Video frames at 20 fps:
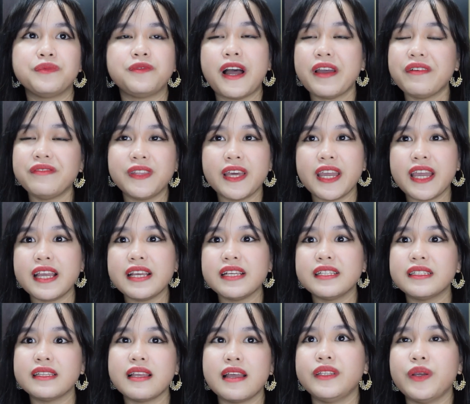5
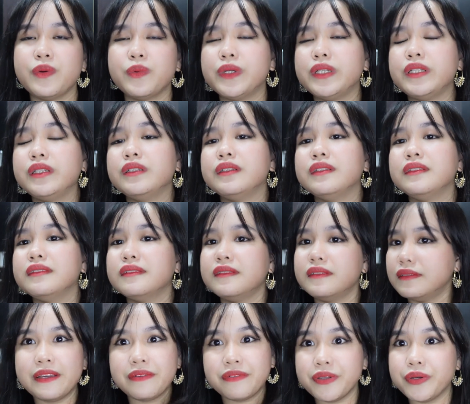days, they will
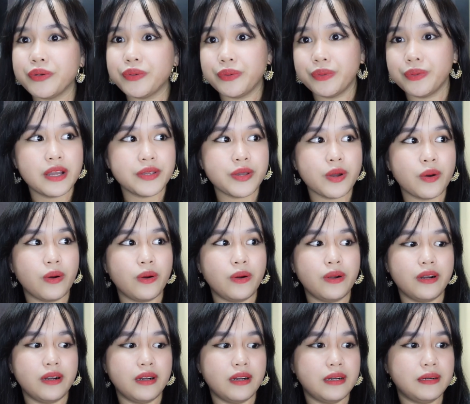give you
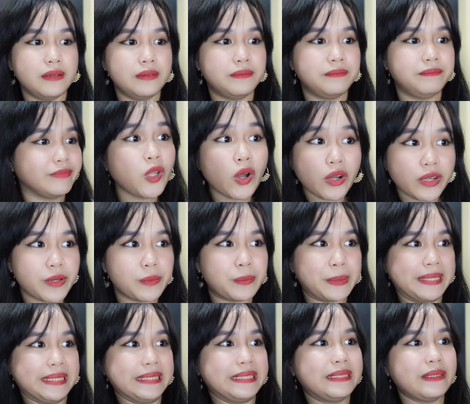your
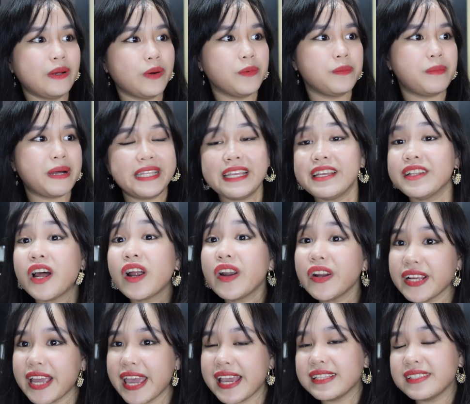document. So, but in
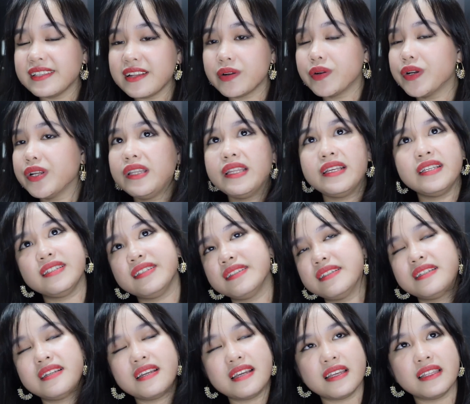our case, they
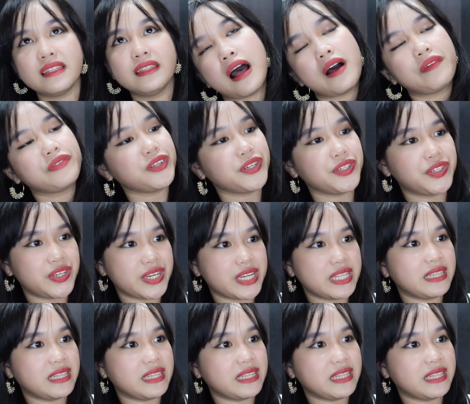released it after 3